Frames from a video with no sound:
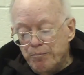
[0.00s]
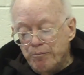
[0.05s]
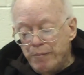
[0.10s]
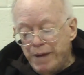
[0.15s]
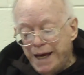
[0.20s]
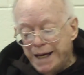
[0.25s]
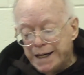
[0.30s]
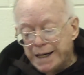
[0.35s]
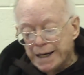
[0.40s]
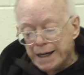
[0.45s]

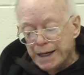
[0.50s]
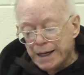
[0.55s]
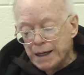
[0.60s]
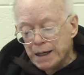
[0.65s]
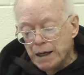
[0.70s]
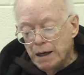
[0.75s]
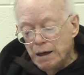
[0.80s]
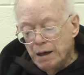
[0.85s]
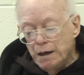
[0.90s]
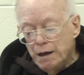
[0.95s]
meddling
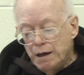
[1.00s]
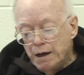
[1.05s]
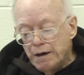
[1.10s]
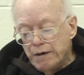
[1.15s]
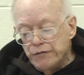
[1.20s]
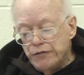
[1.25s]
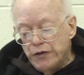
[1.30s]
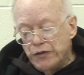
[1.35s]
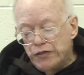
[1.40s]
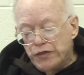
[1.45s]

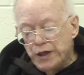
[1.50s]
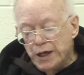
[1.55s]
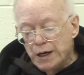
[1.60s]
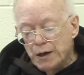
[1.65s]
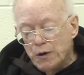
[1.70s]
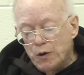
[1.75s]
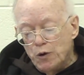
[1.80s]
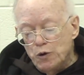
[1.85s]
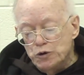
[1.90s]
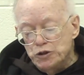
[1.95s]
of the
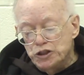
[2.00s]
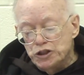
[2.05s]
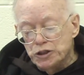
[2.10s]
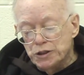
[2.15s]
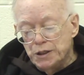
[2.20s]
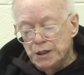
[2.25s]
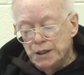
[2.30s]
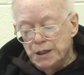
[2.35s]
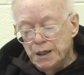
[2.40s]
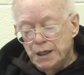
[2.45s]
theologian
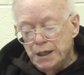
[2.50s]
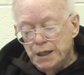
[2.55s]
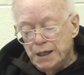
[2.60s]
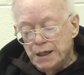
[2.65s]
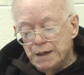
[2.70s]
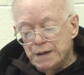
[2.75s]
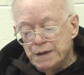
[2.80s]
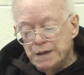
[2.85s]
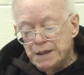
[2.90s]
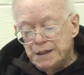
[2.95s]

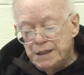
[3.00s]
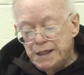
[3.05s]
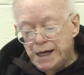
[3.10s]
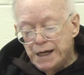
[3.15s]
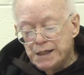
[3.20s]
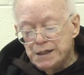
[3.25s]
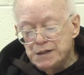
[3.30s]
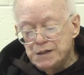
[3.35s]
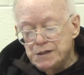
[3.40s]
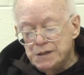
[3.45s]
in the
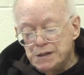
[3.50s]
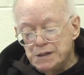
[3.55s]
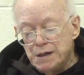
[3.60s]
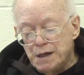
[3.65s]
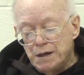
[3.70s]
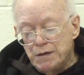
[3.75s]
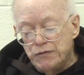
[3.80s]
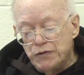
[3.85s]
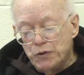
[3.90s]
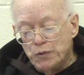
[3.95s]
text
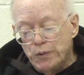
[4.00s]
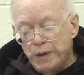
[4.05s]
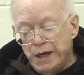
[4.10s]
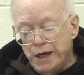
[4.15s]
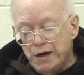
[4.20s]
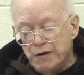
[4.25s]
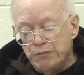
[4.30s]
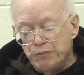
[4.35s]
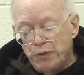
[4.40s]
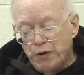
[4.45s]
of the way
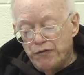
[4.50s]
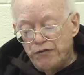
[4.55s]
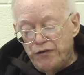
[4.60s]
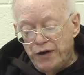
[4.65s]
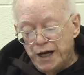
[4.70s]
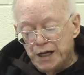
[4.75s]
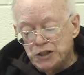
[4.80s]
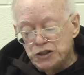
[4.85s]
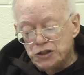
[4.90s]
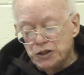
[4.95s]
of
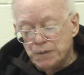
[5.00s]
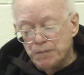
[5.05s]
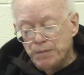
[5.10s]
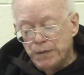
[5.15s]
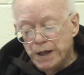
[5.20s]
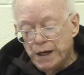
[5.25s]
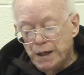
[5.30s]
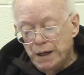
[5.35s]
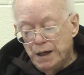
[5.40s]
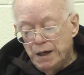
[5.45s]
perfection,
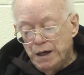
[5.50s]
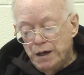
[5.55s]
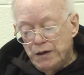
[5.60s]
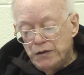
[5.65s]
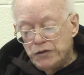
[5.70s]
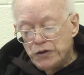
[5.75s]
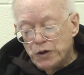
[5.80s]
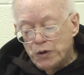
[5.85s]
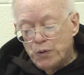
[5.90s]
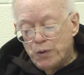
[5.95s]

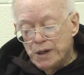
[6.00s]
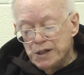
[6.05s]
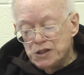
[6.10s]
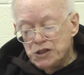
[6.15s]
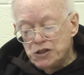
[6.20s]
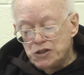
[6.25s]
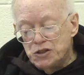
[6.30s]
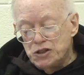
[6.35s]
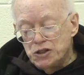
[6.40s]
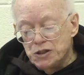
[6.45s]
the
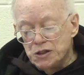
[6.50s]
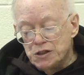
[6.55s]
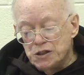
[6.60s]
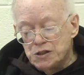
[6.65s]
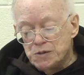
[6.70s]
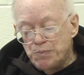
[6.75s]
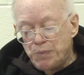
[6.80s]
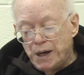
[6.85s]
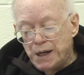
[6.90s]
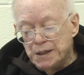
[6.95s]
question
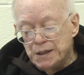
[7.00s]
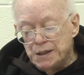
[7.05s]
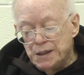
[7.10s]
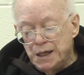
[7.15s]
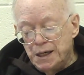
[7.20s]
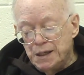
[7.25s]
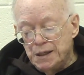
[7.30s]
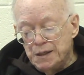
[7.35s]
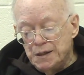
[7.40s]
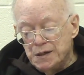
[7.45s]

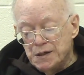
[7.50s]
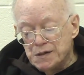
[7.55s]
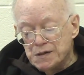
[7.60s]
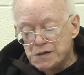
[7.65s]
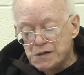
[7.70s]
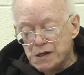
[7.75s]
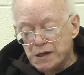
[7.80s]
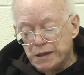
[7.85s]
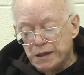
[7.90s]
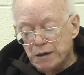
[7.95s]

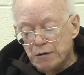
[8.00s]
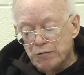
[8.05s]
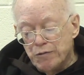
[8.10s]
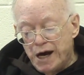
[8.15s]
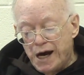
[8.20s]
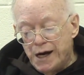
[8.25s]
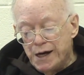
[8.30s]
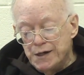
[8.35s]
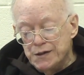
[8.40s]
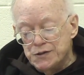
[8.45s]
spontaneously
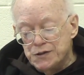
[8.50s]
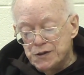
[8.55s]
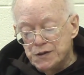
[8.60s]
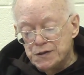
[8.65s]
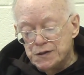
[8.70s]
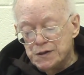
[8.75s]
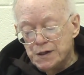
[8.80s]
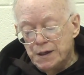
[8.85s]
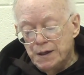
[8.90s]
arises